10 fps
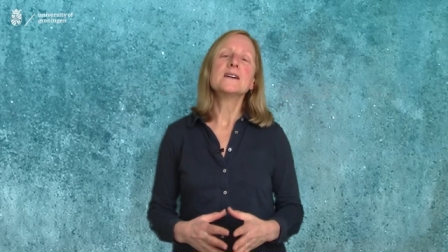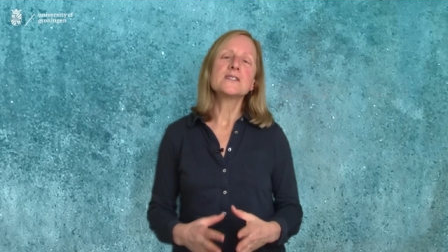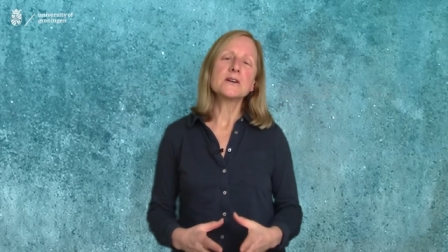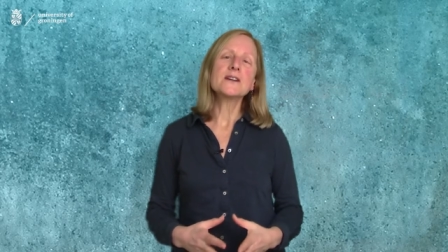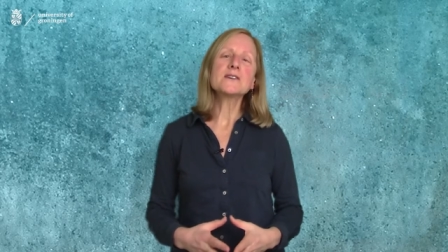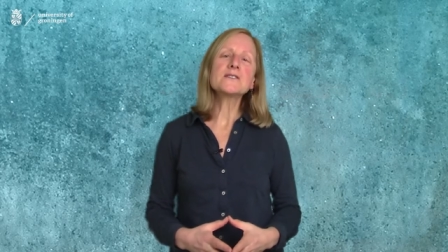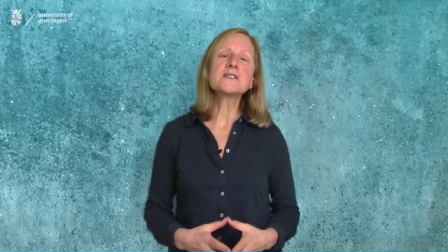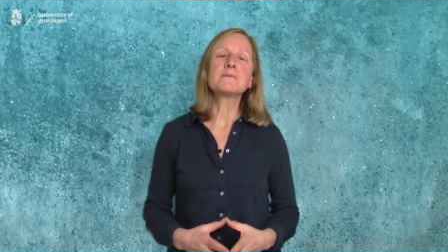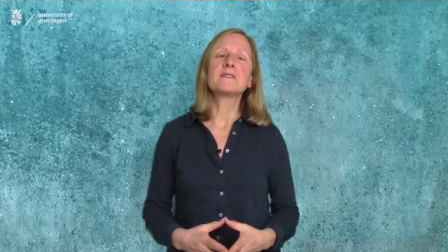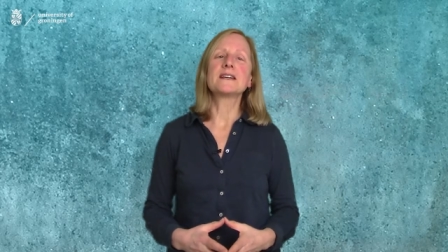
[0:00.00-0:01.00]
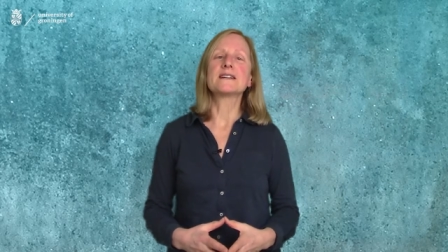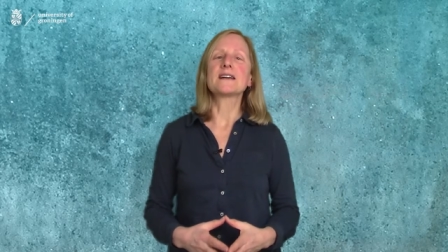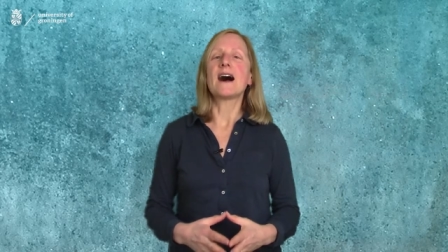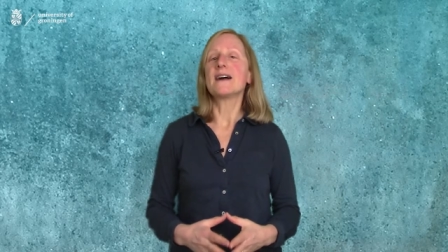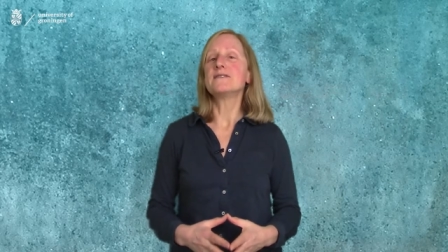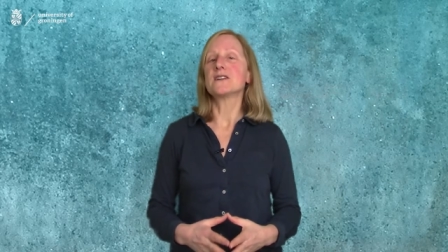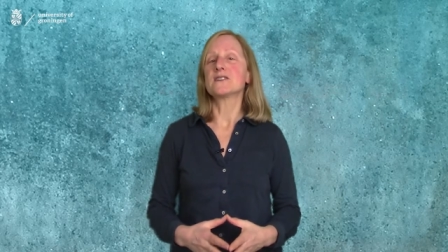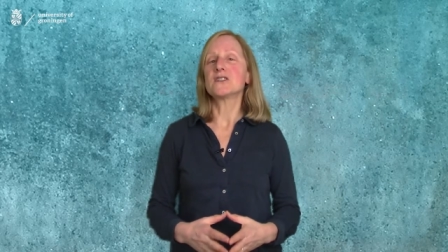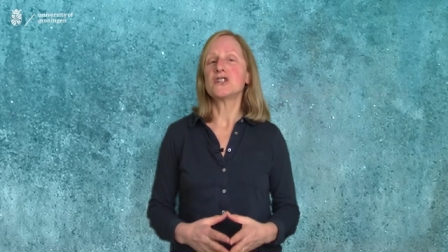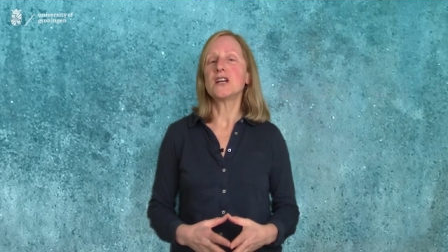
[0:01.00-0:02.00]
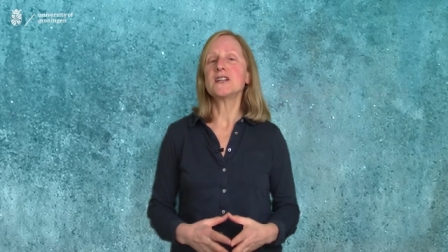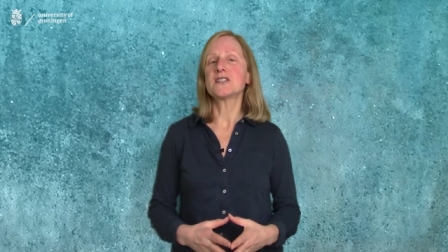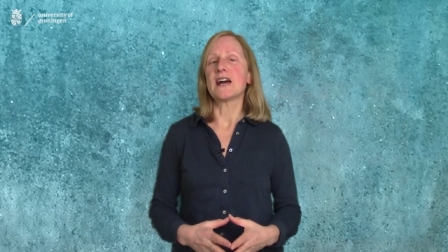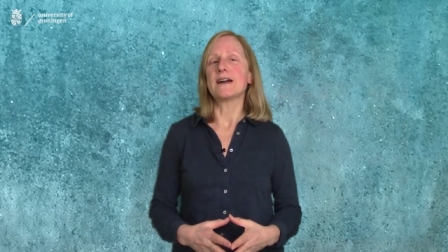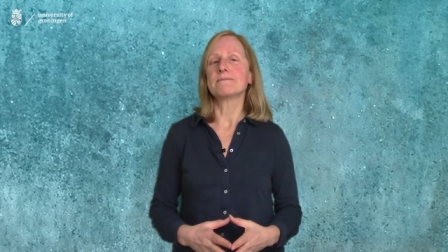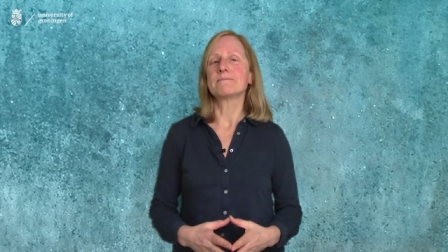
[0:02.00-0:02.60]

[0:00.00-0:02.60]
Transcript: So, here are some things I've done to change that.